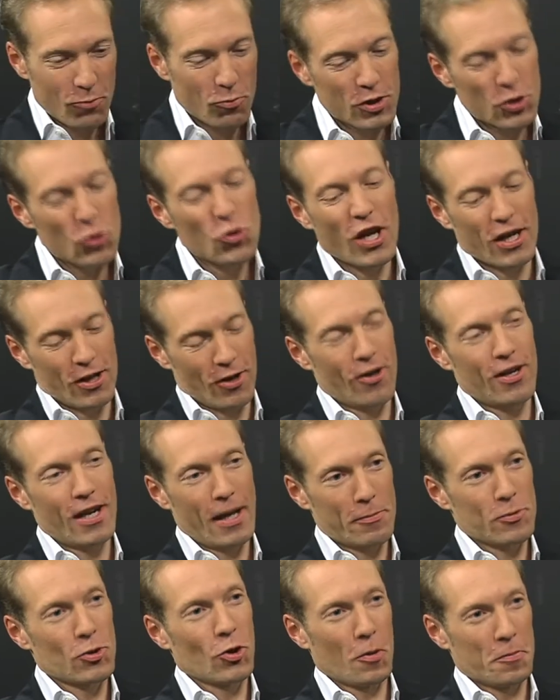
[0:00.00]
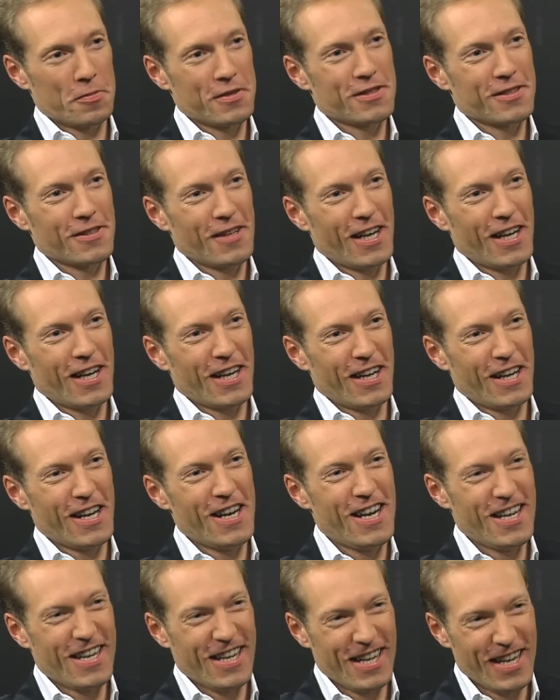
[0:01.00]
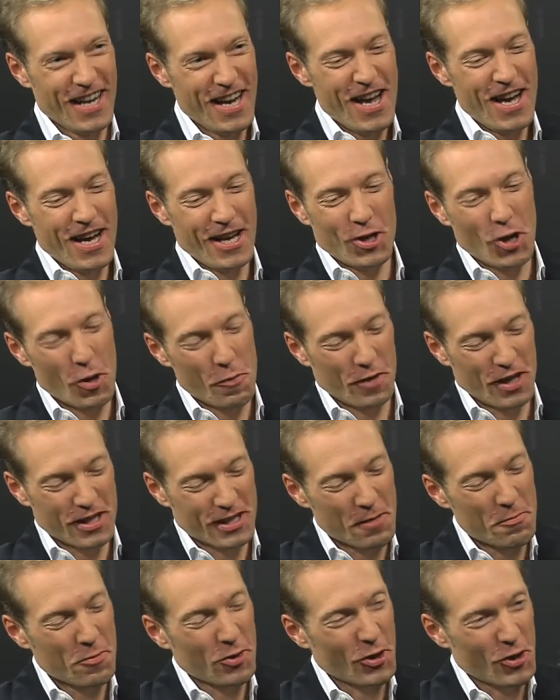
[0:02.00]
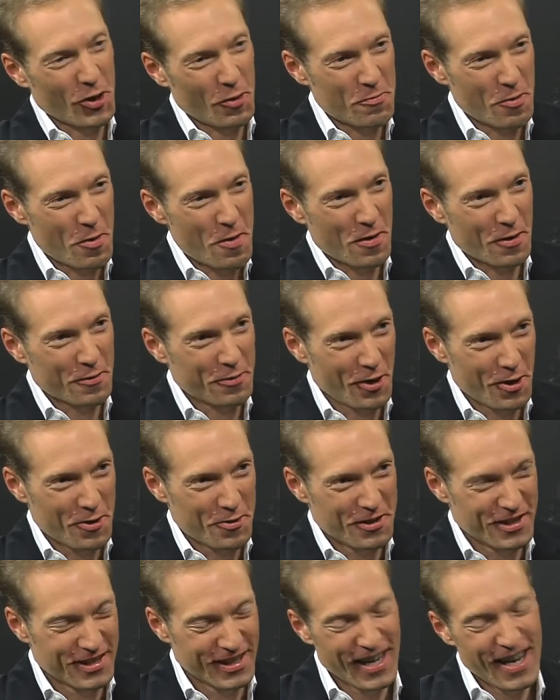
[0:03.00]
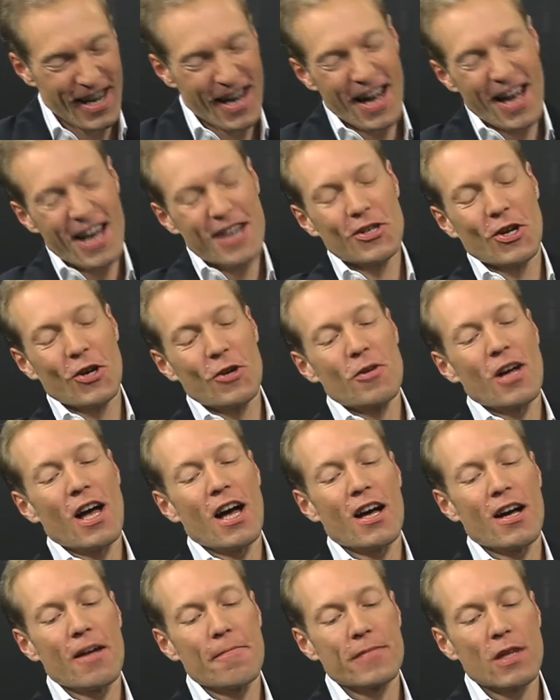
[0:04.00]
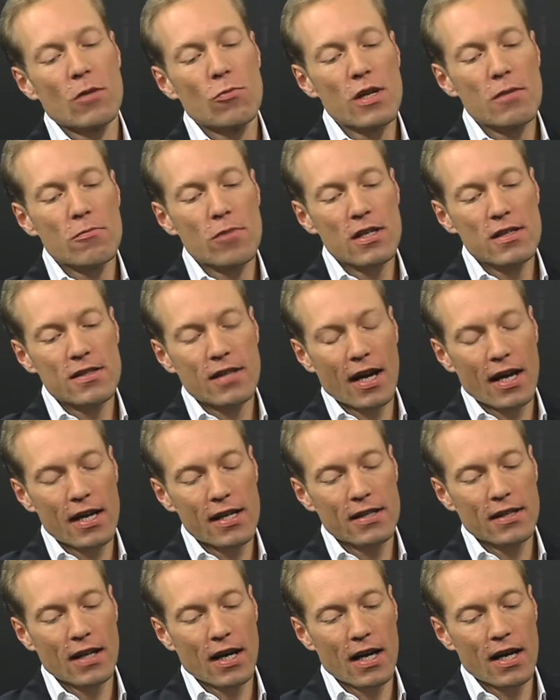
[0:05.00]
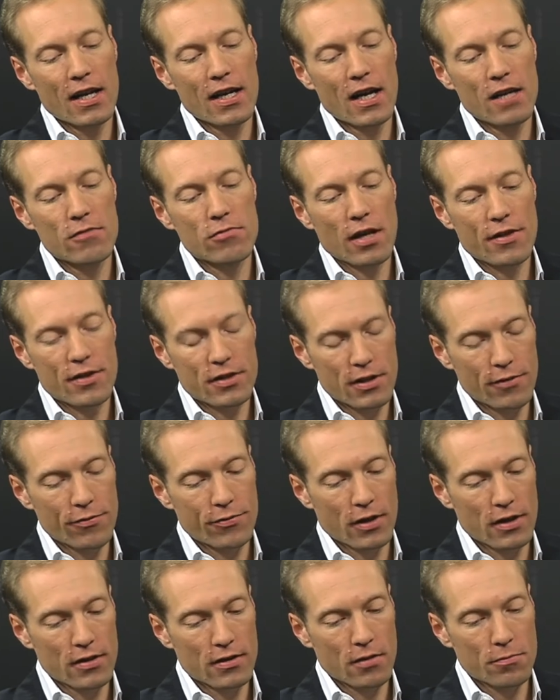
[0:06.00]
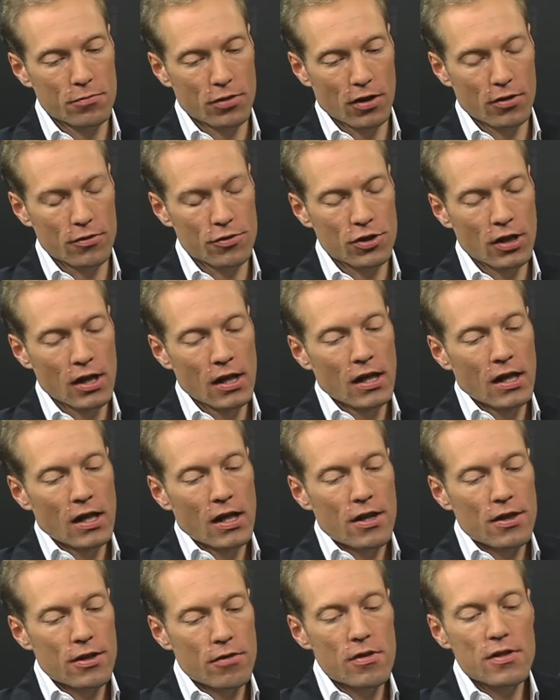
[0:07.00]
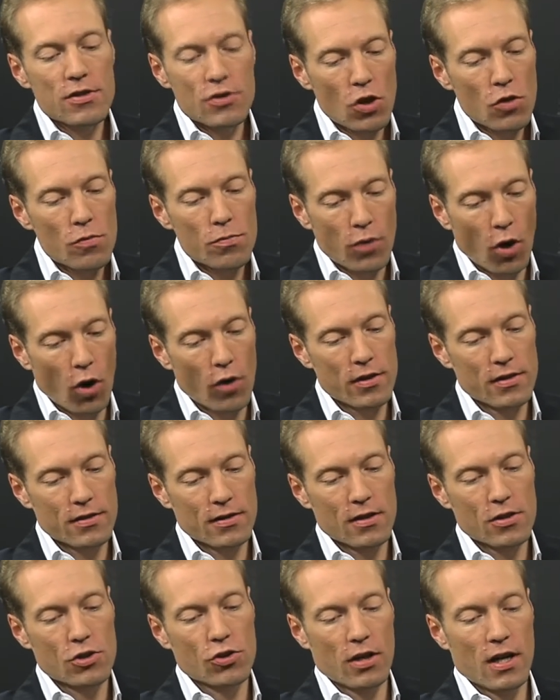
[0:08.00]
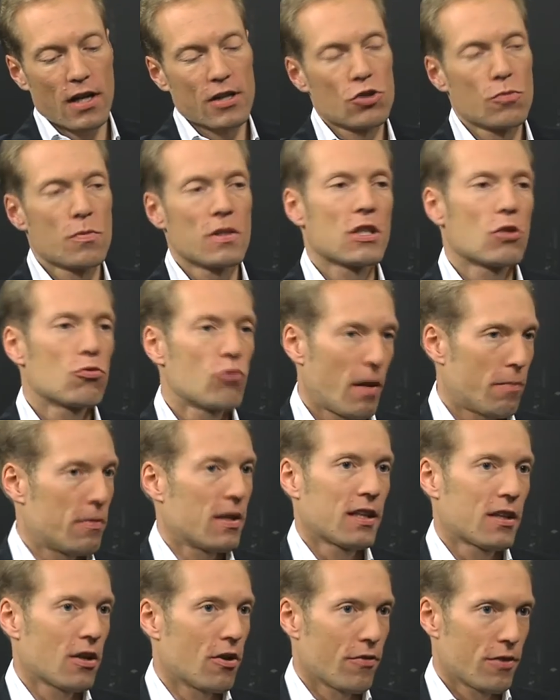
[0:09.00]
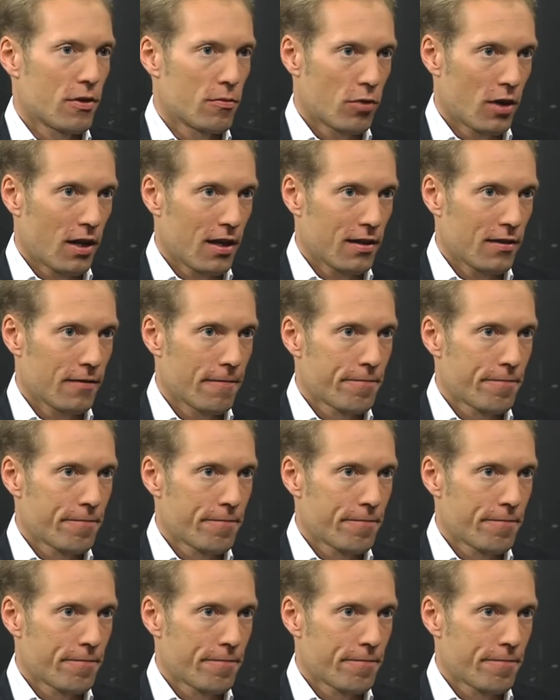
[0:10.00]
We do that on our laptops, and hopefully at some point on our mobile phones. No, we take a rather different approach. There is no point in trying to build a replica of the brain,